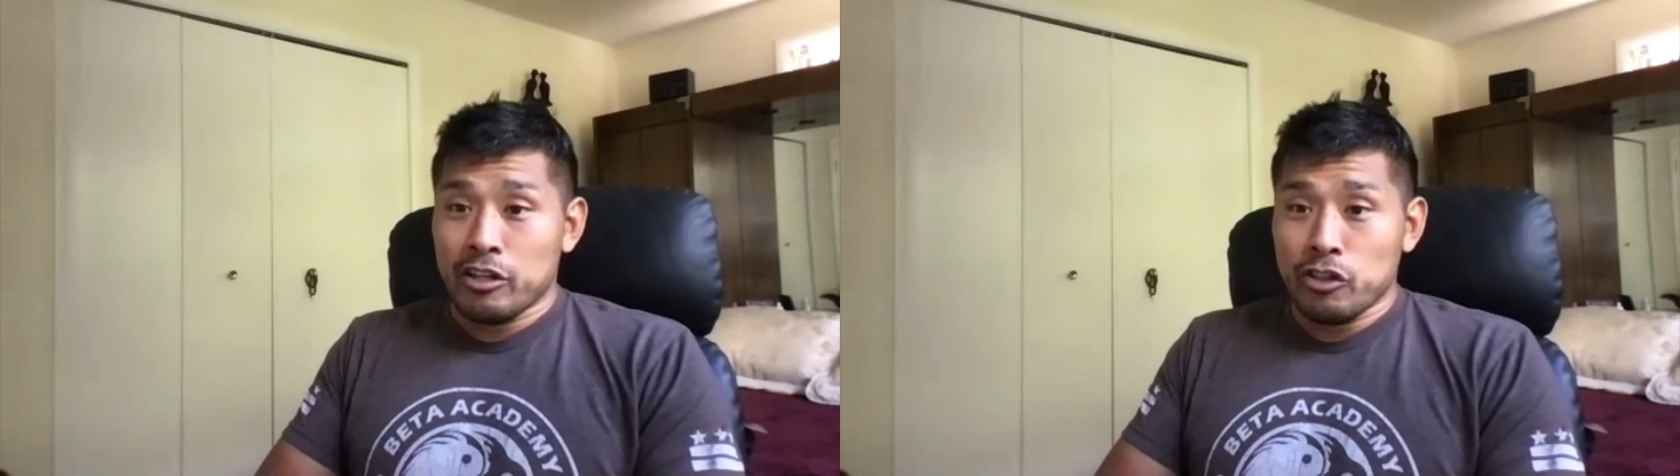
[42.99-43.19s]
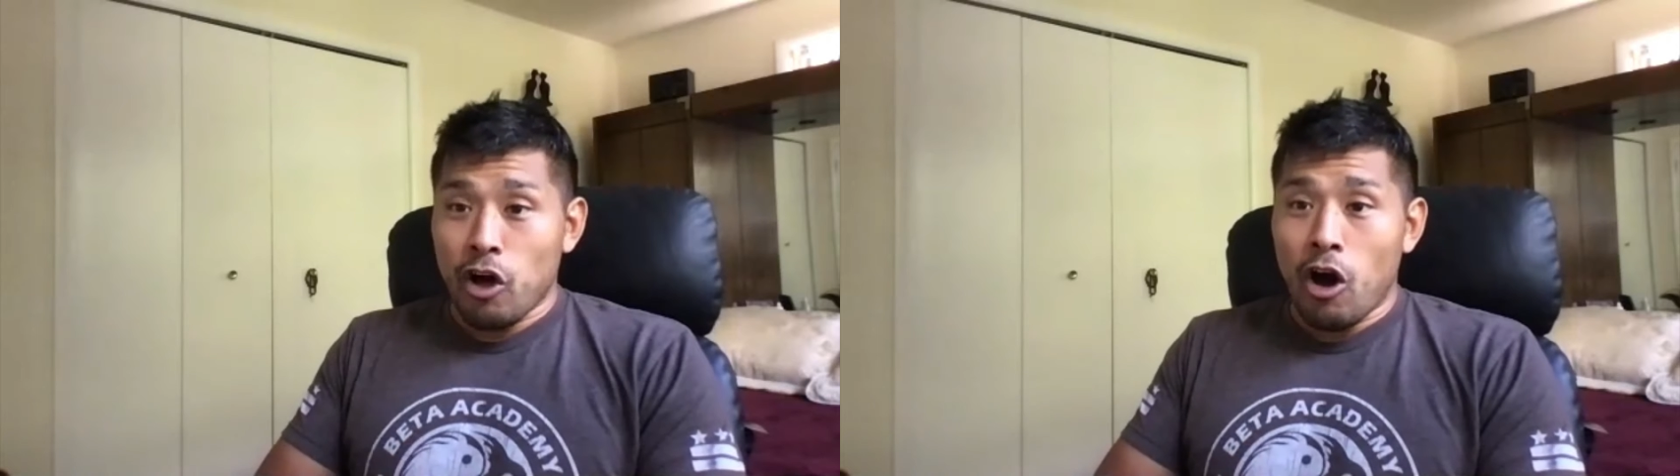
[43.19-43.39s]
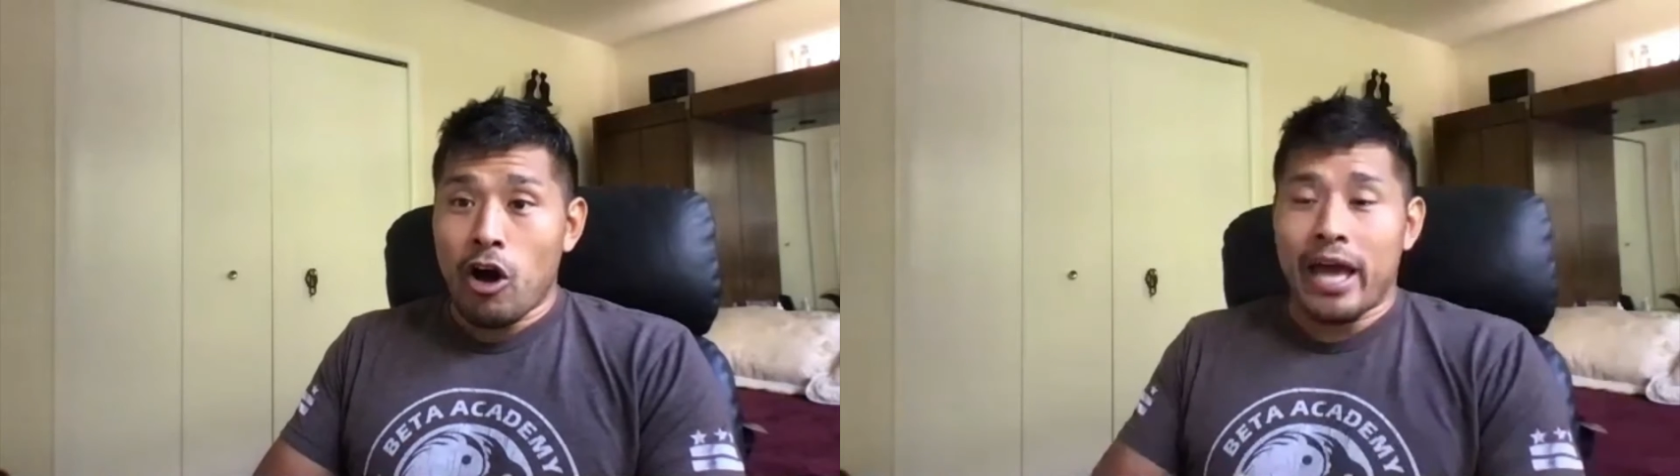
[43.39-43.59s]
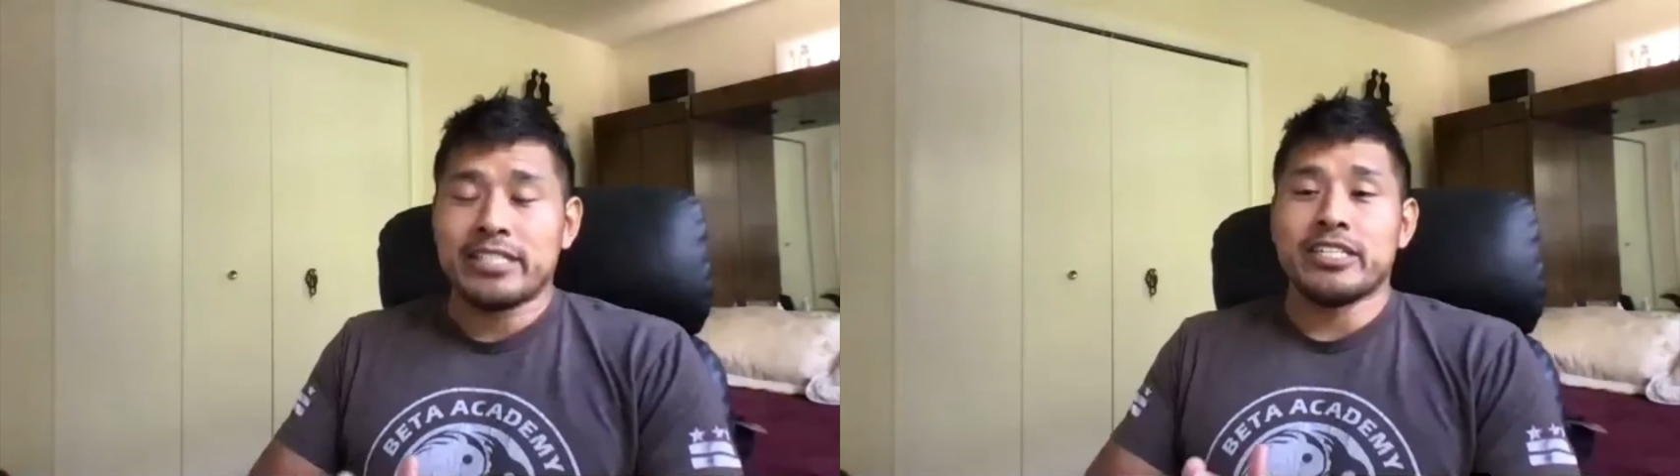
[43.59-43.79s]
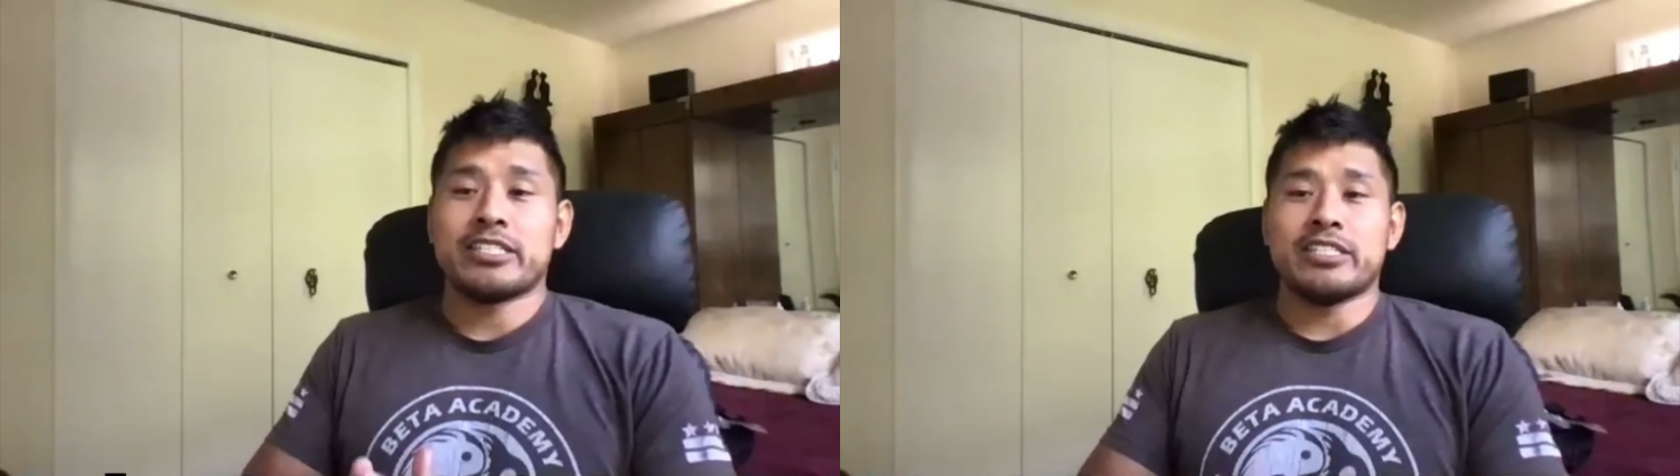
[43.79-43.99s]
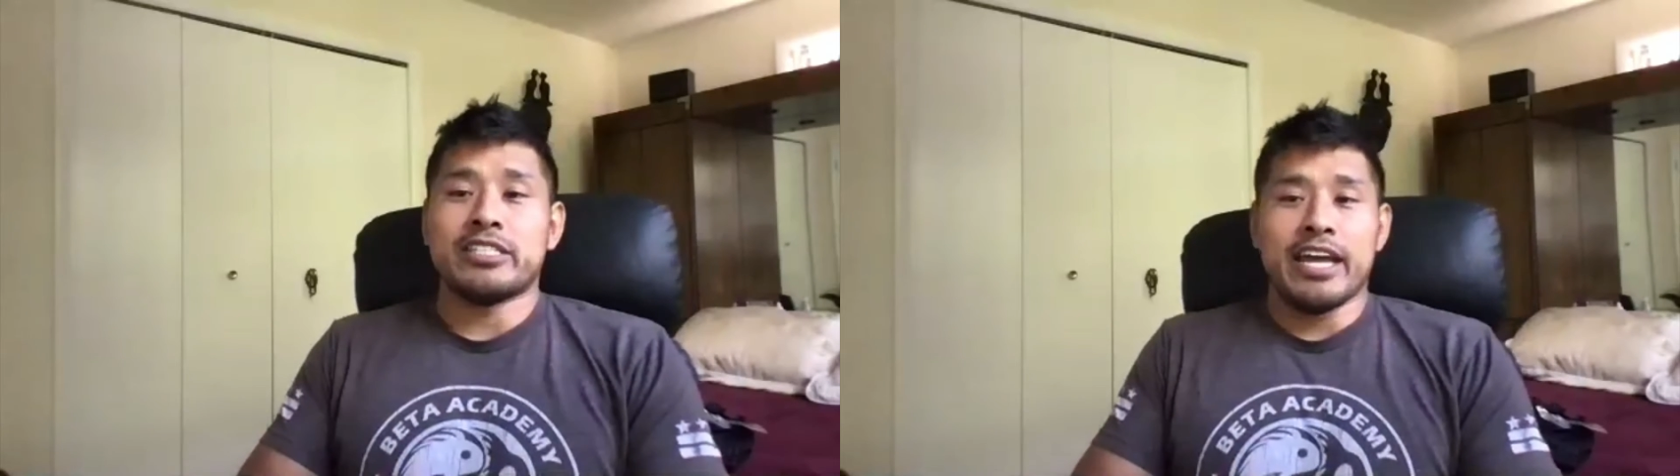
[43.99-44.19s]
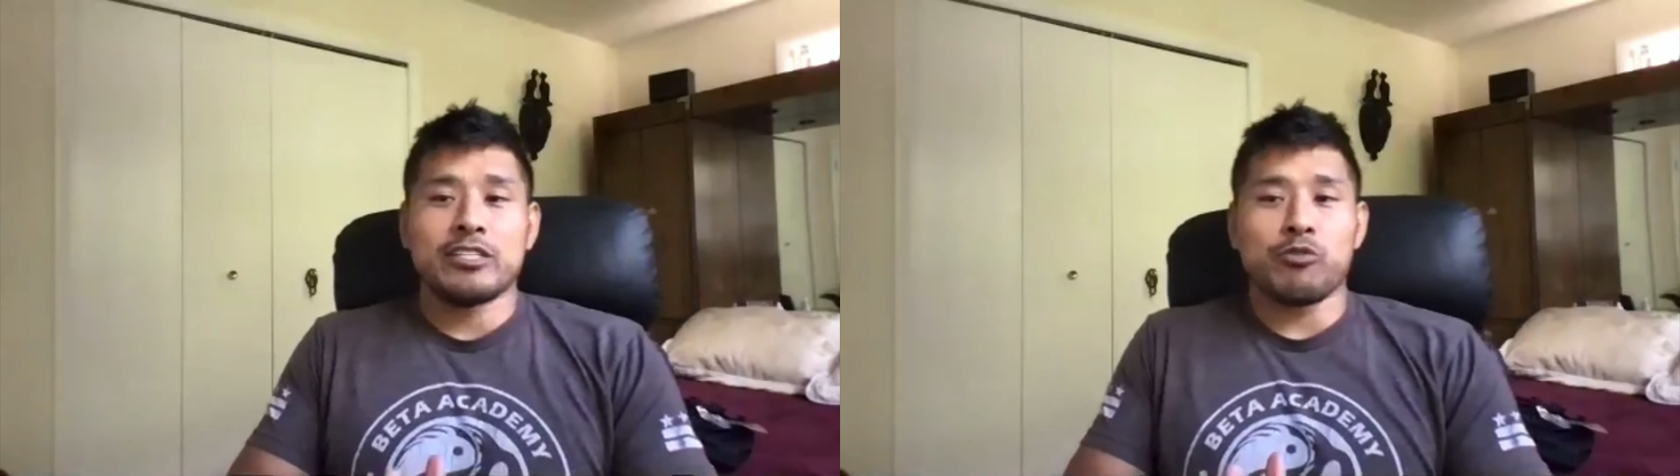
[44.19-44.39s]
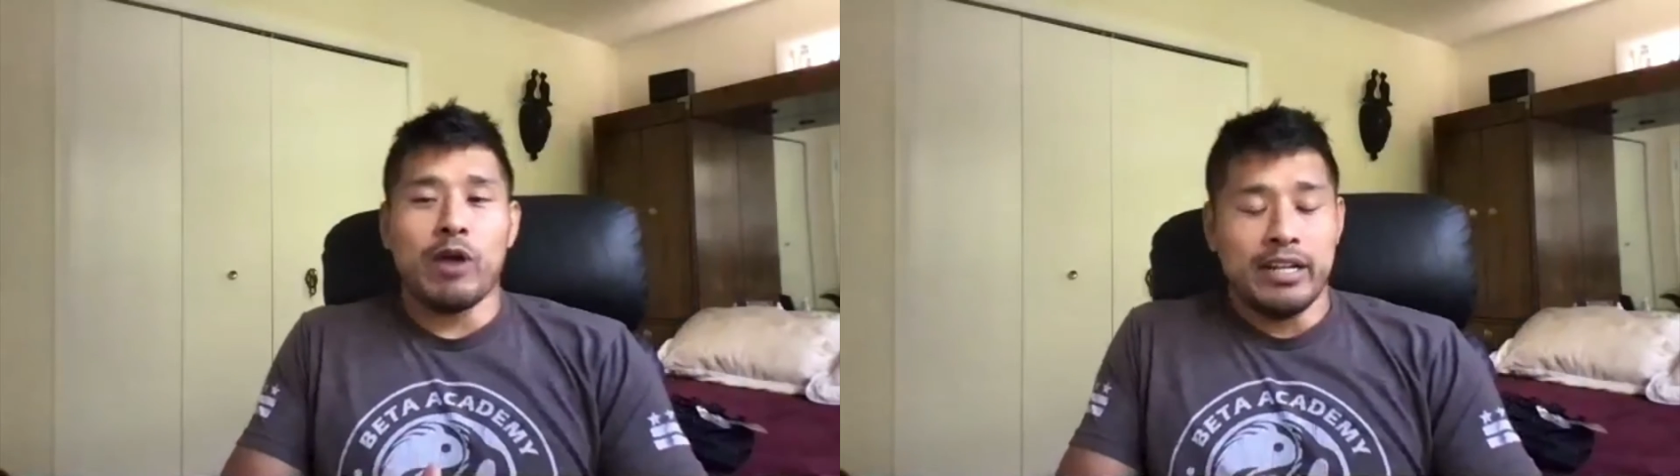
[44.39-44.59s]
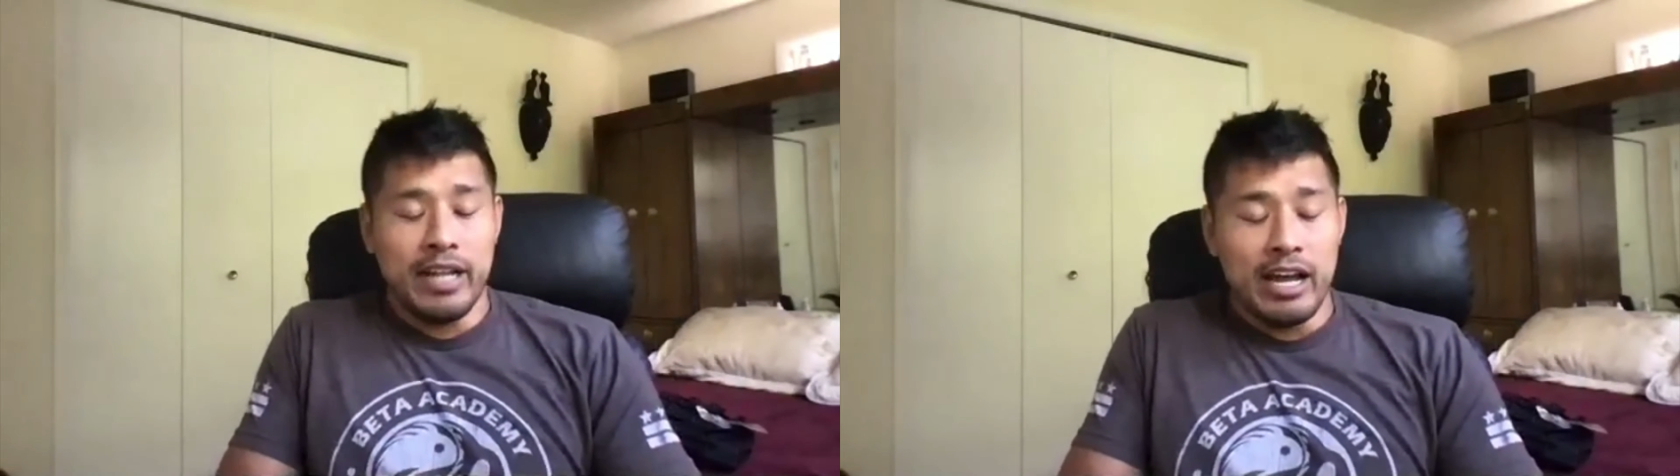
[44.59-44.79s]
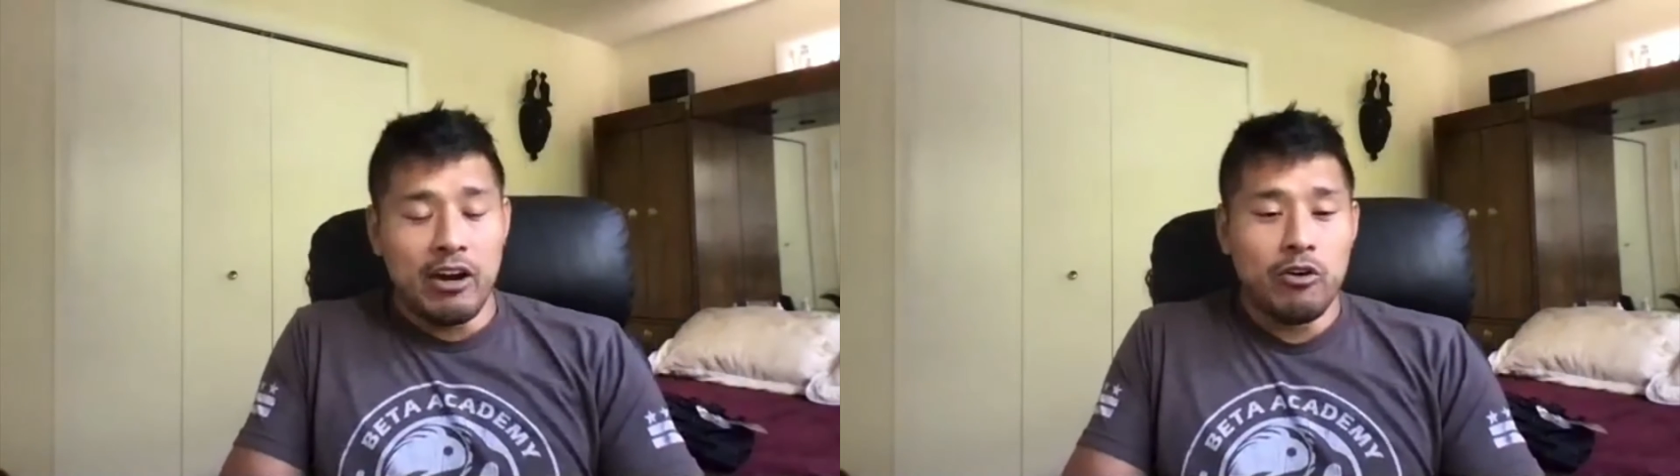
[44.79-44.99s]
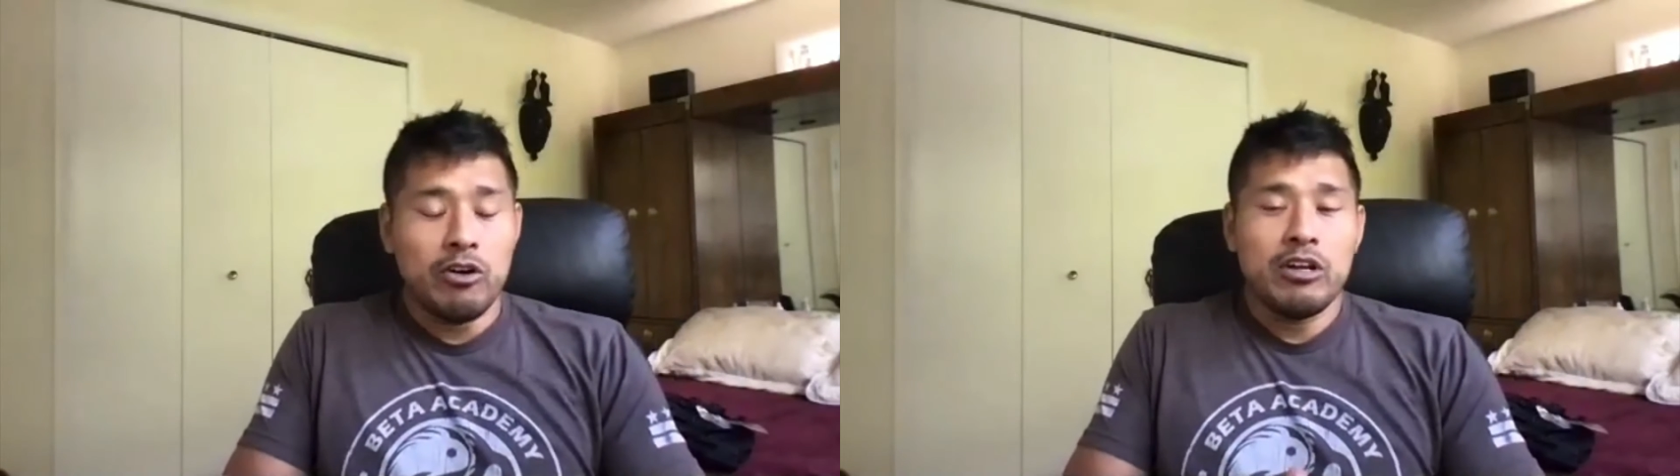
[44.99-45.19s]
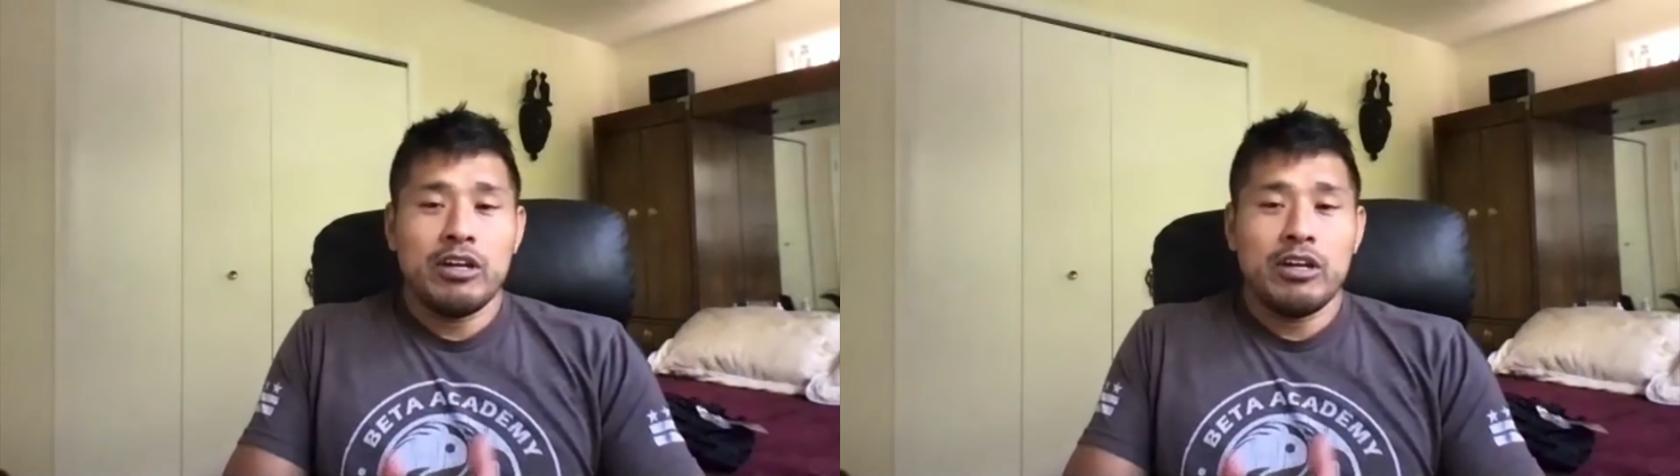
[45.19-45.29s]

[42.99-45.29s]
law as it stands right now,